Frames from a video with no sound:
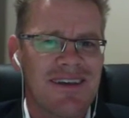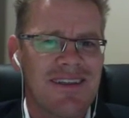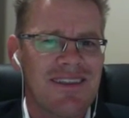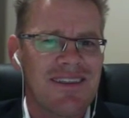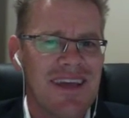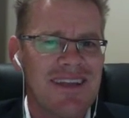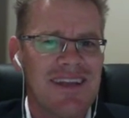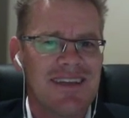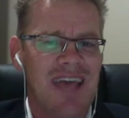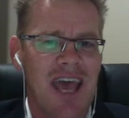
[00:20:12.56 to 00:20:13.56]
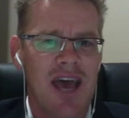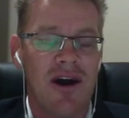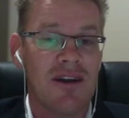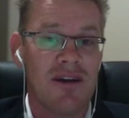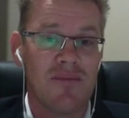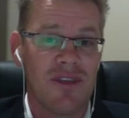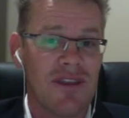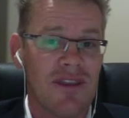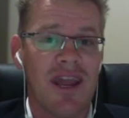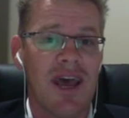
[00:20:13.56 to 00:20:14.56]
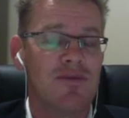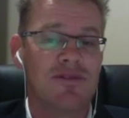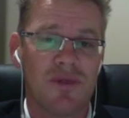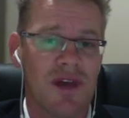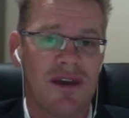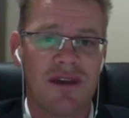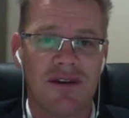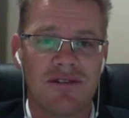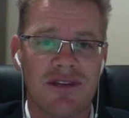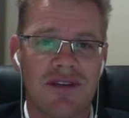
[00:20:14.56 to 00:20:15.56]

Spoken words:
That doesn't I don't think that happens without coaching.